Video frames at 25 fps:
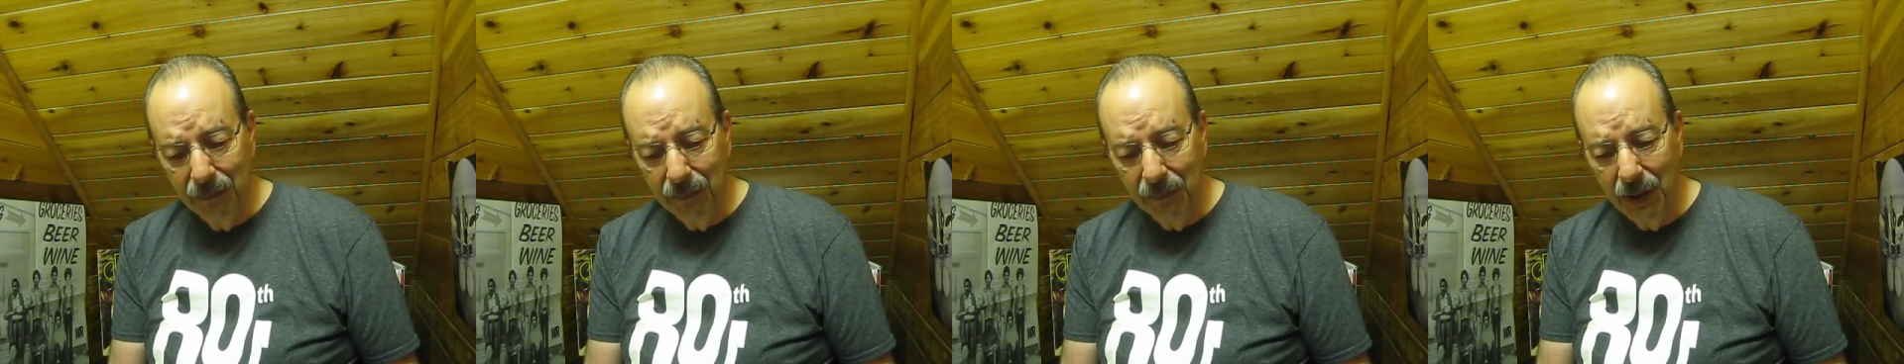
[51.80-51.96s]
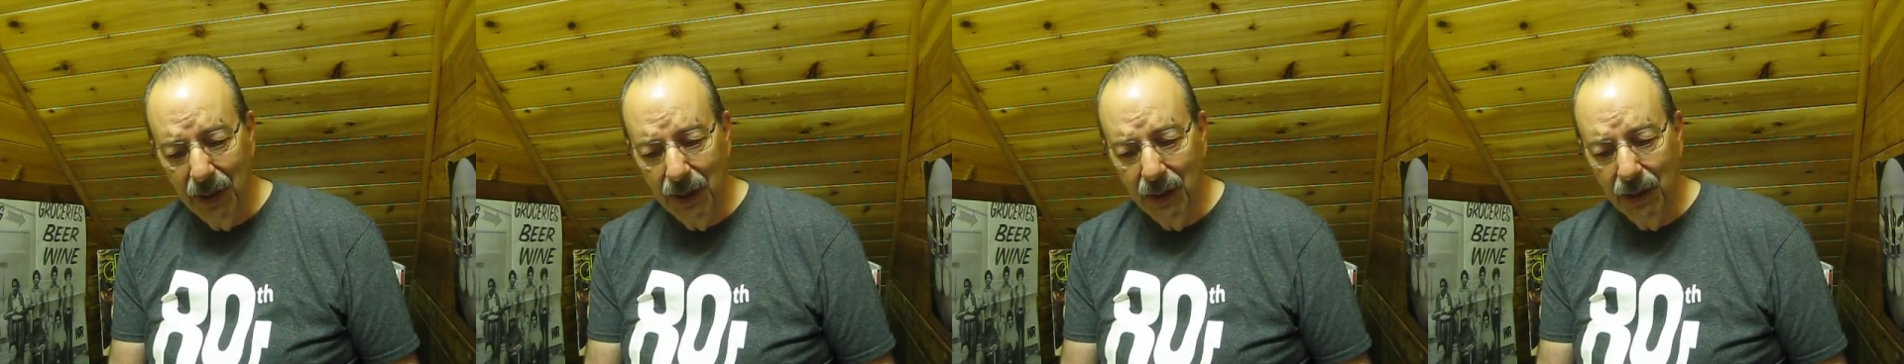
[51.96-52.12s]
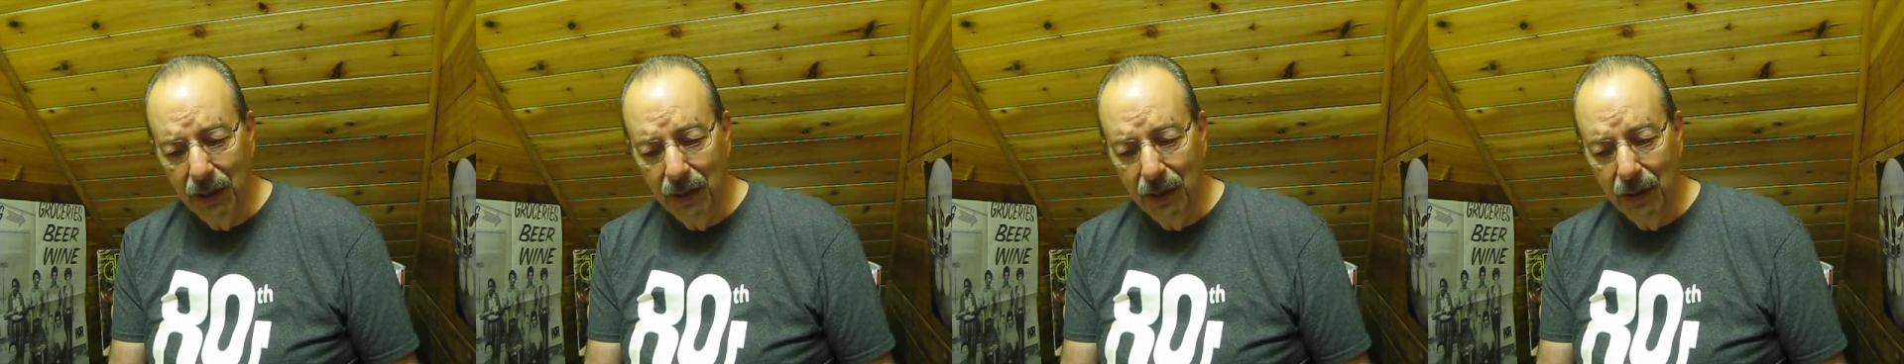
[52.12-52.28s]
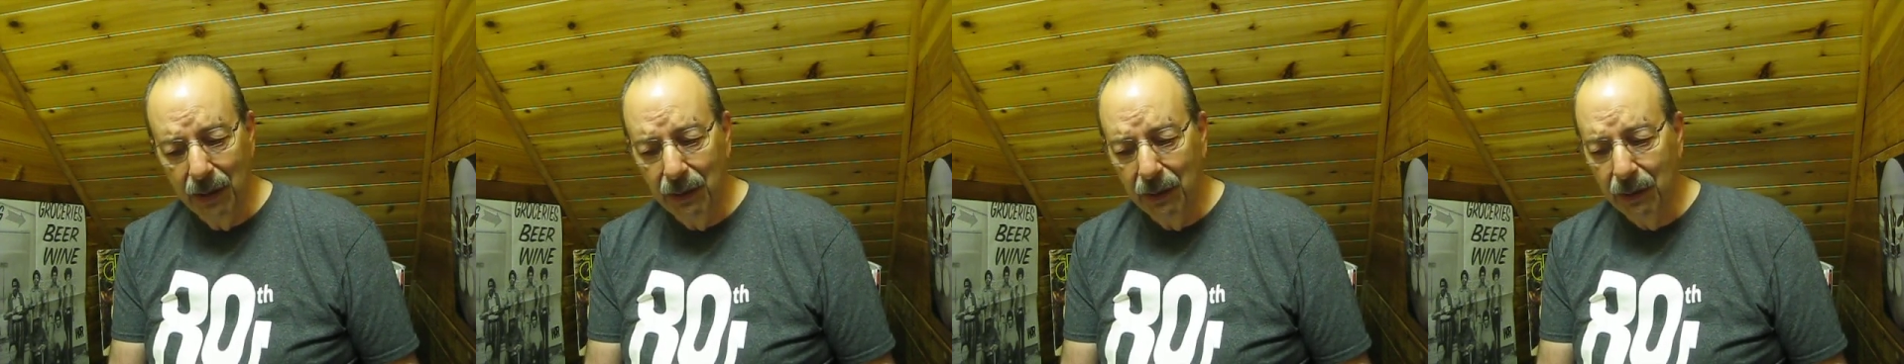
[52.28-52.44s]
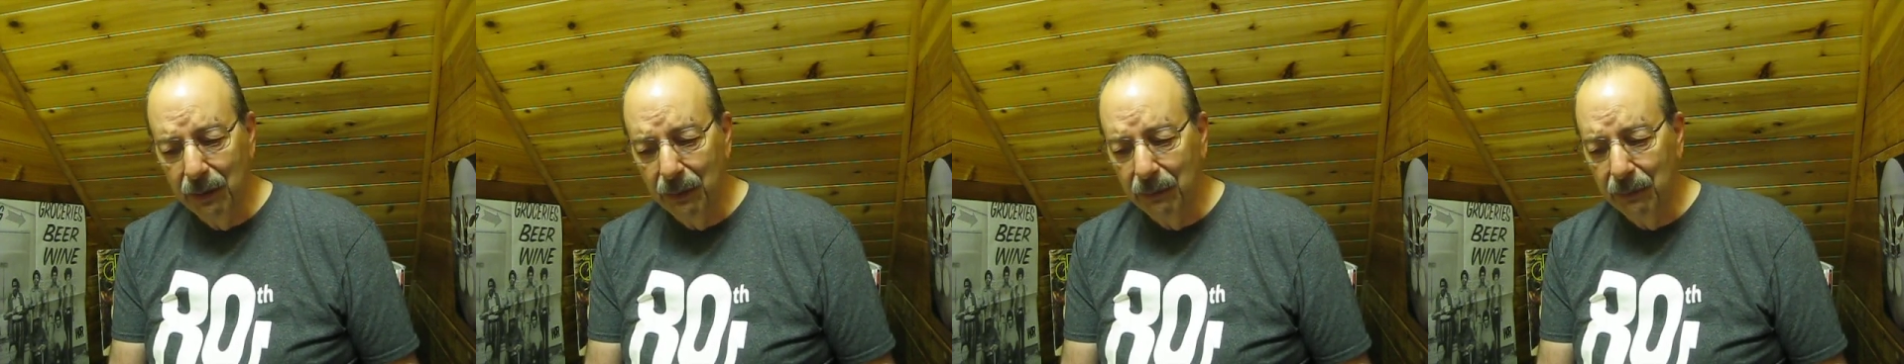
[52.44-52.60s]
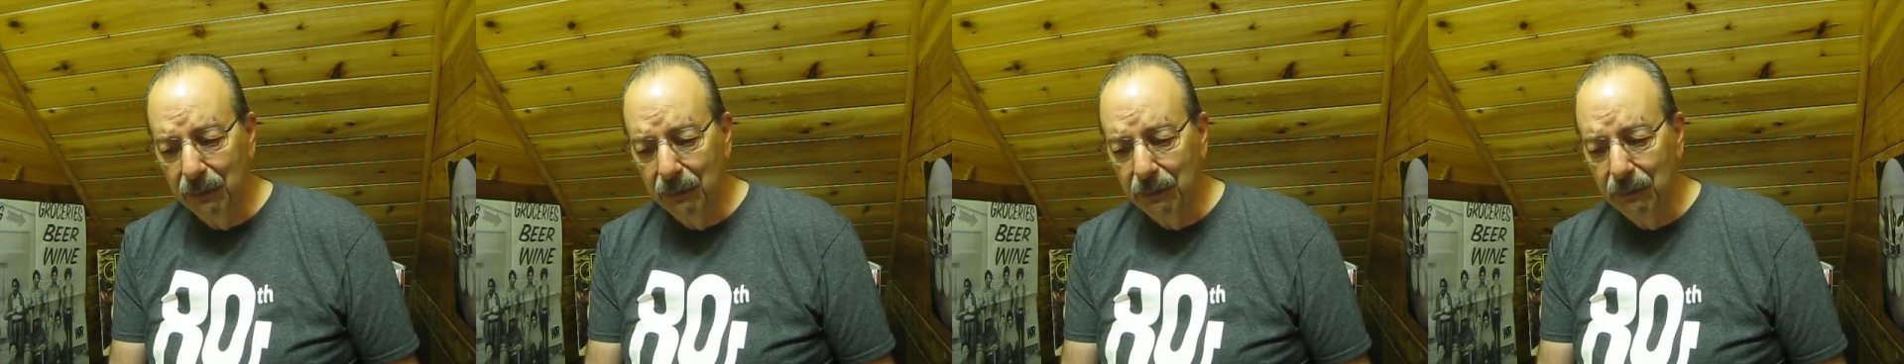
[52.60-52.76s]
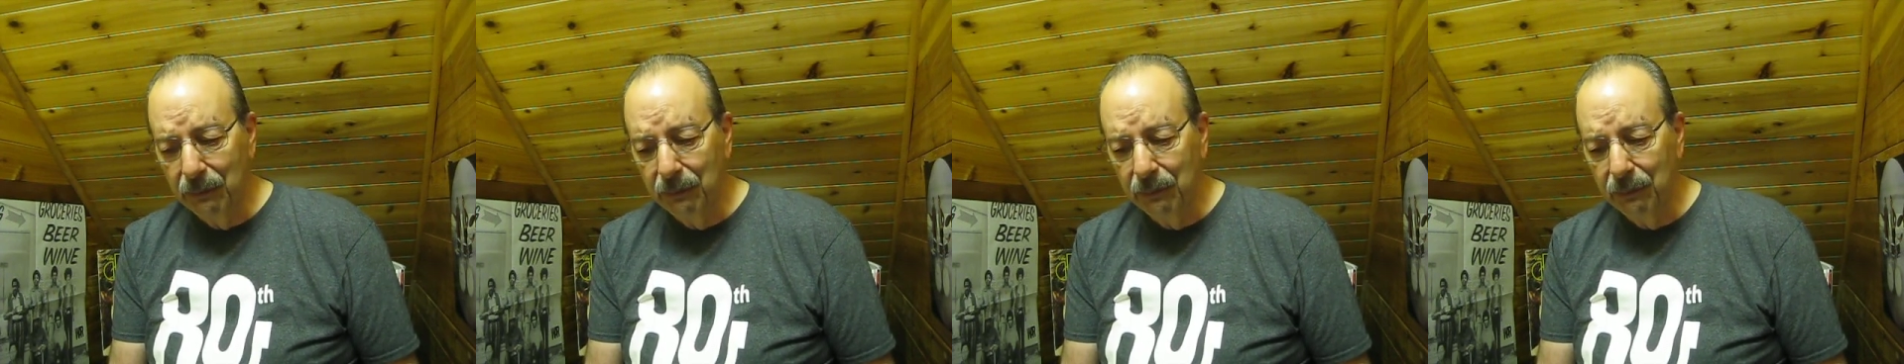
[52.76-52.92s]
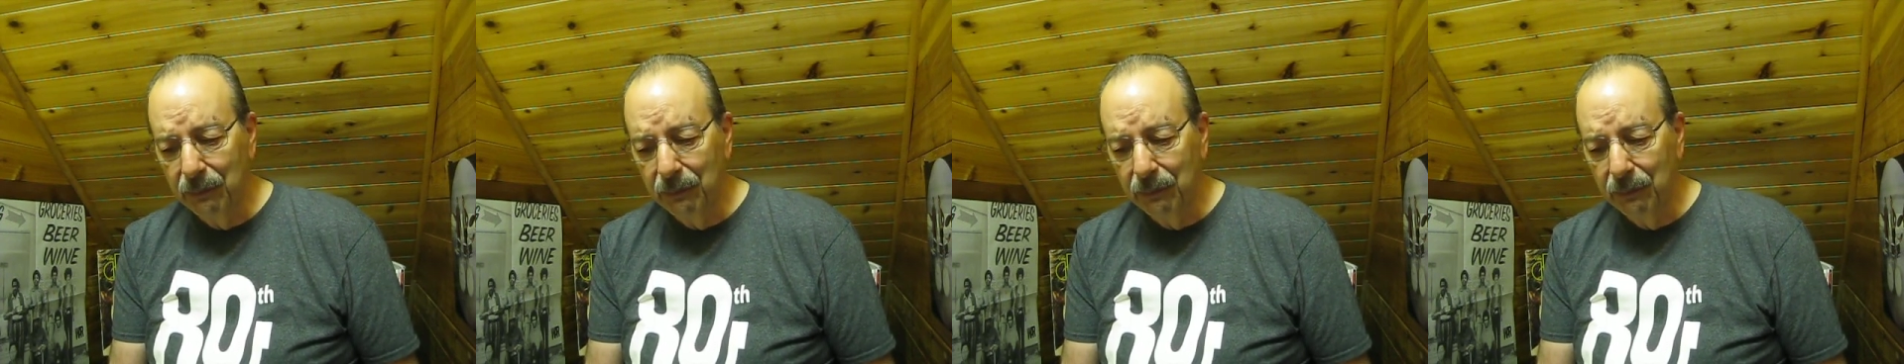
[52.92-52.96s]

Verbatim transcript: um,